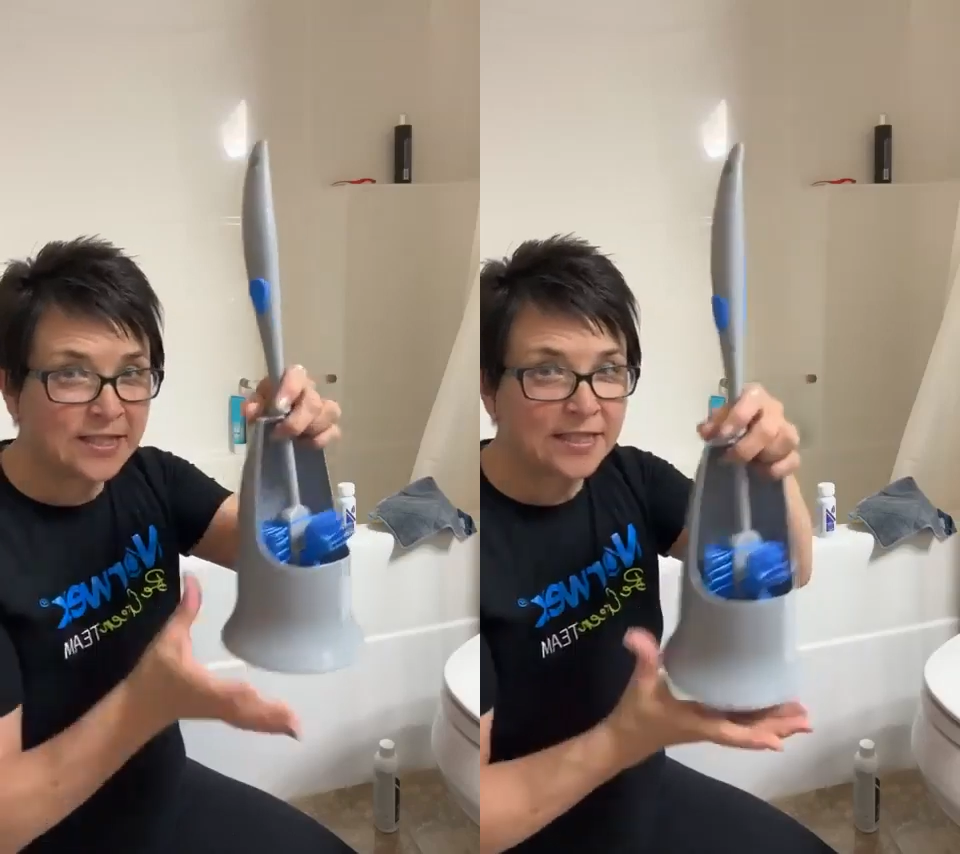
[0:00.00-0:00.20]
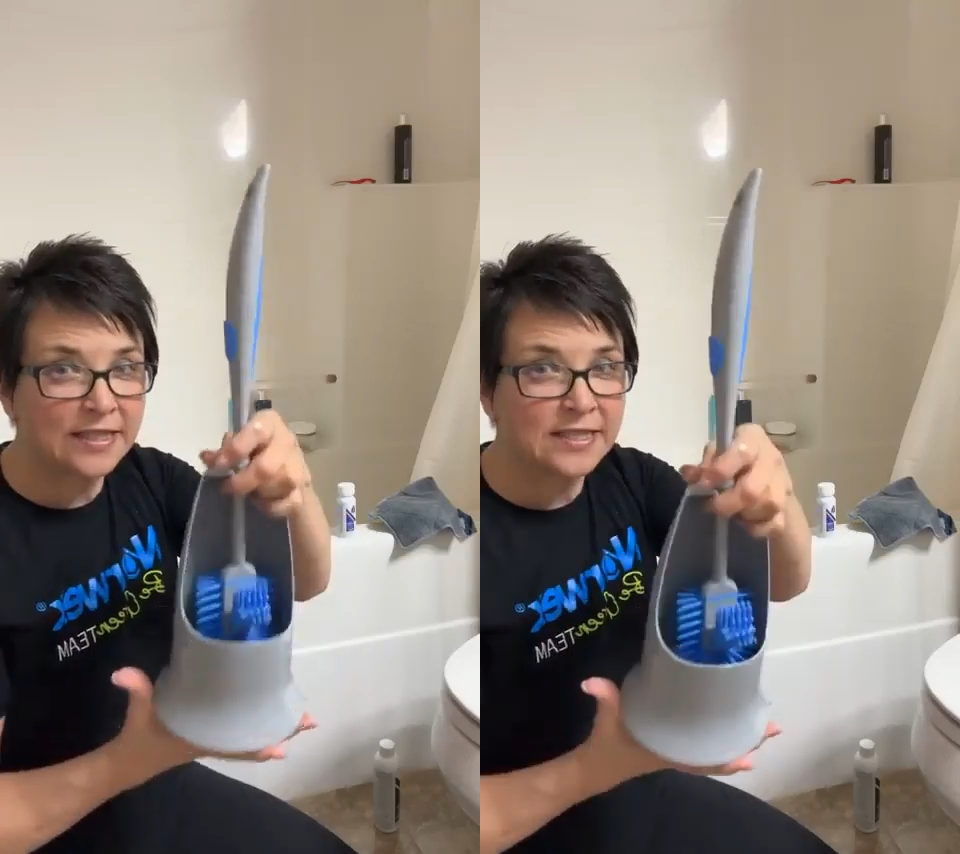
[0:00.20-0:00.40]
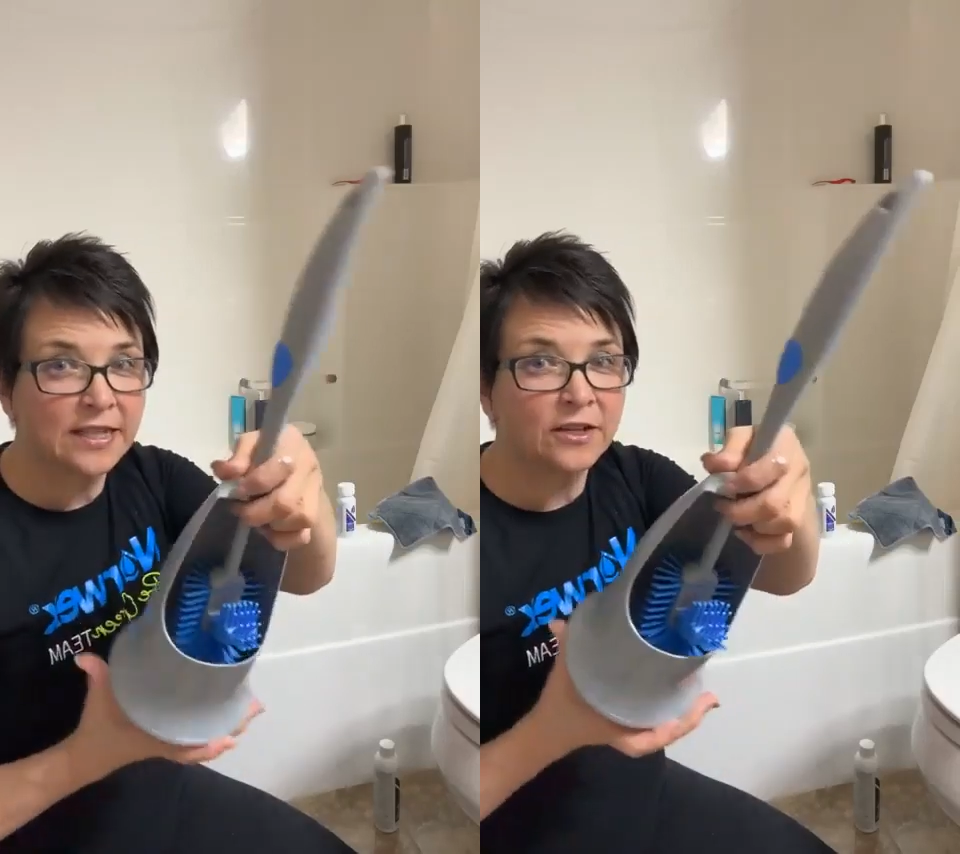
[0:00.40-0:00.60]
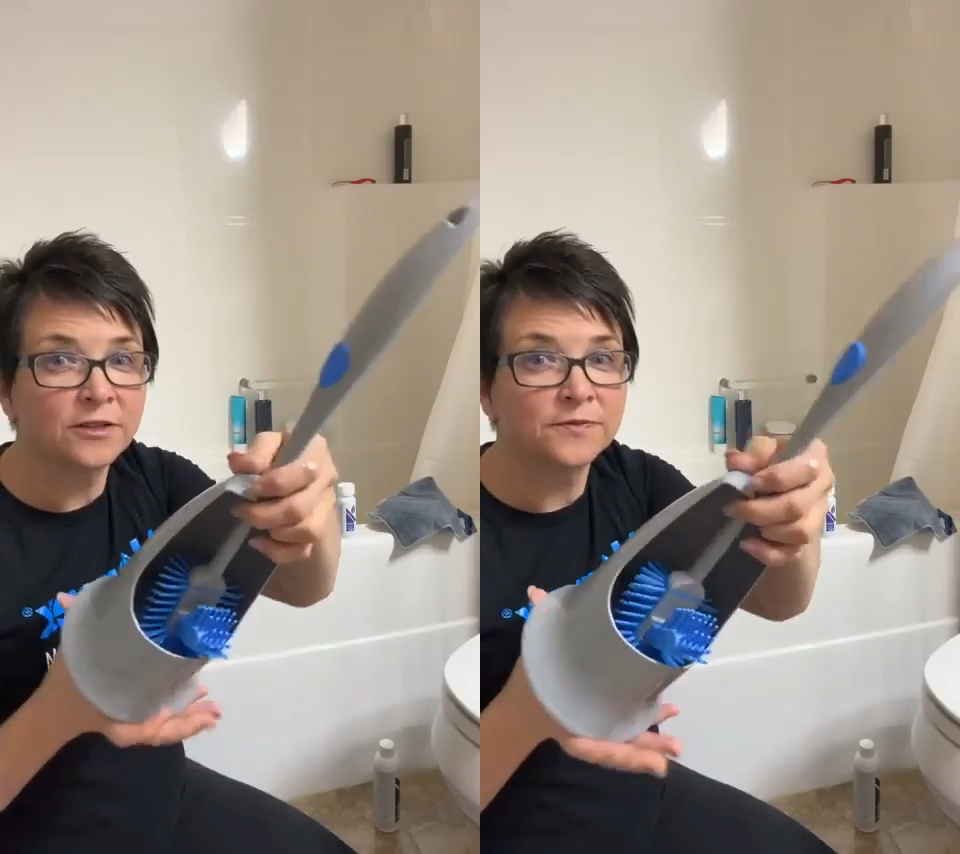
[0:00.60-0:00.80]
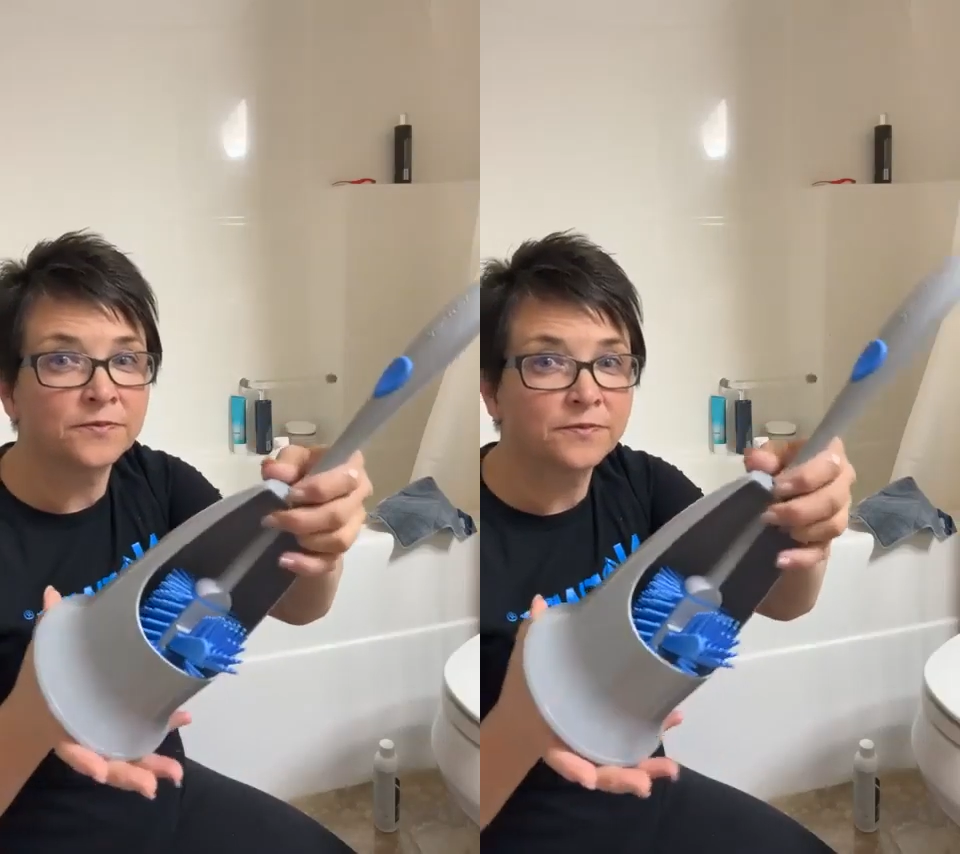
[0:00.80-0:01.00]
It just sits
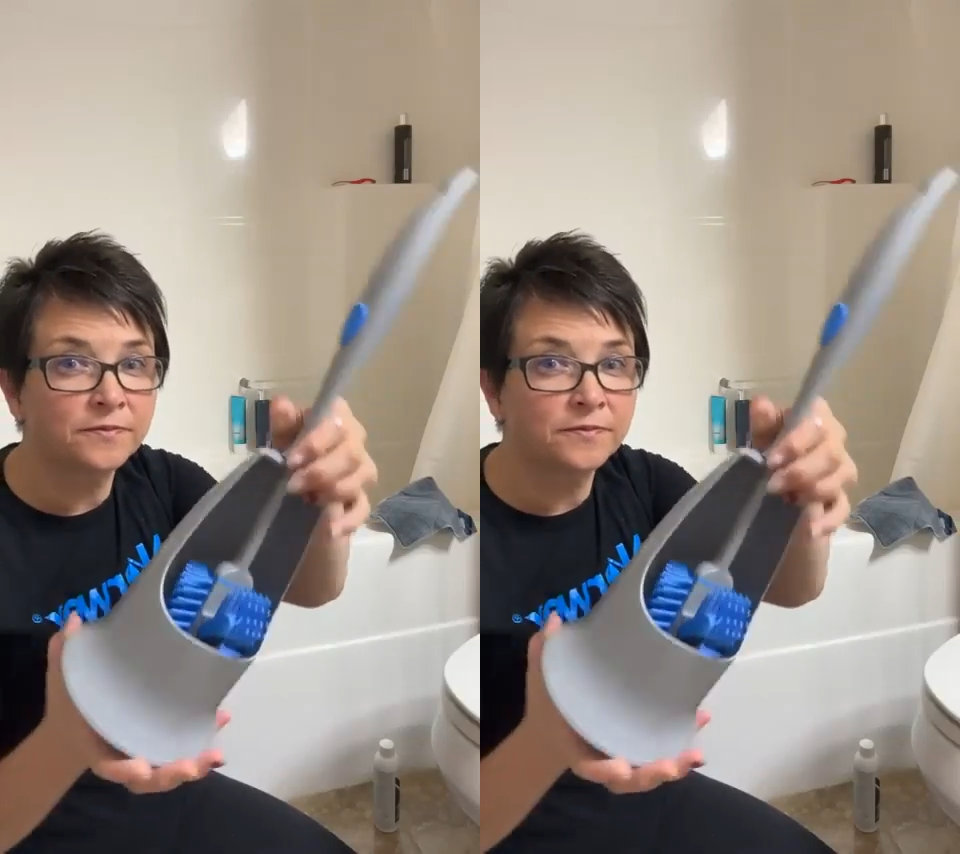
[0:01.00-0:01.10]
here,